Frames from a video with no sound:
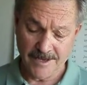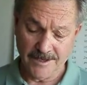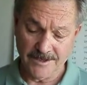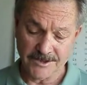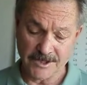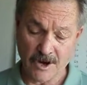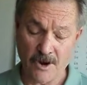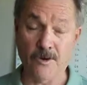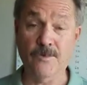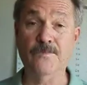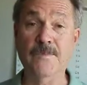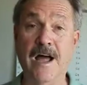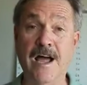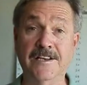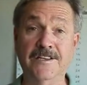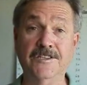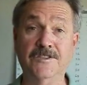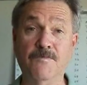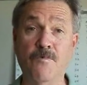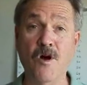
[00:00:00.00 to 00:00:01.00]
So I
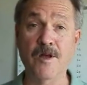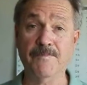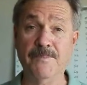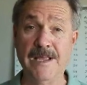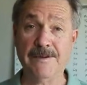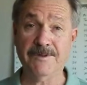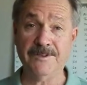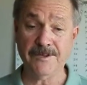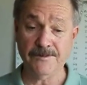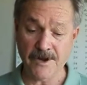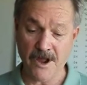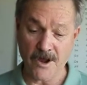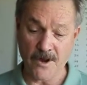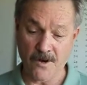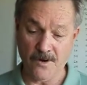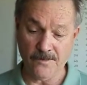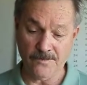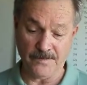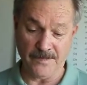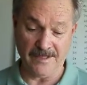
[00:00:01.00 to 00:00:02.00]
just want people to
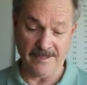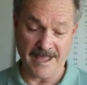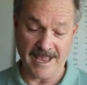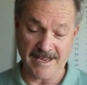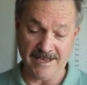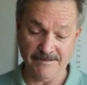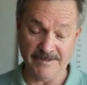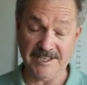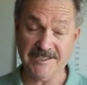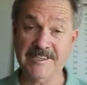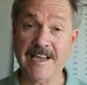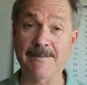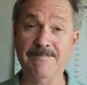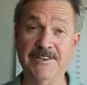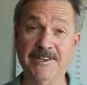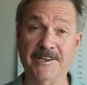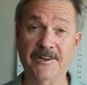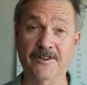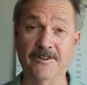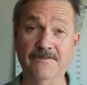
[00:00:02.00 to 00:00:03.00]
know they can be
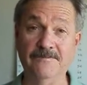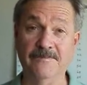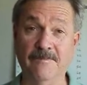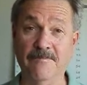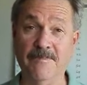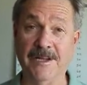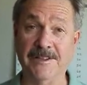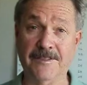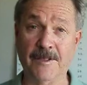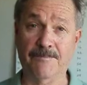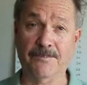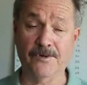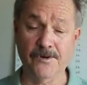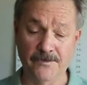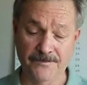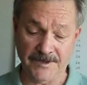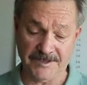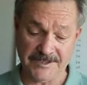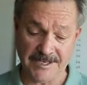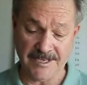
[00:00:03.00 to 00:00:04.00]
skeptical, but the
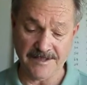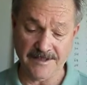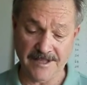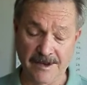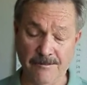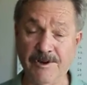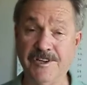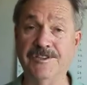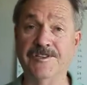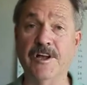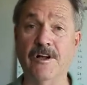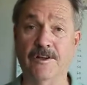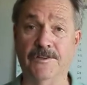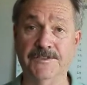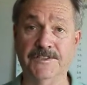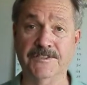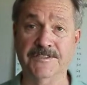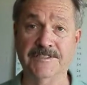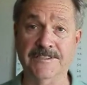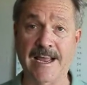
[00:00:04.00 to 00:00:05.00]
proof is in the
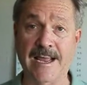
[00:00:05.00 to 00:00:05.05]
results.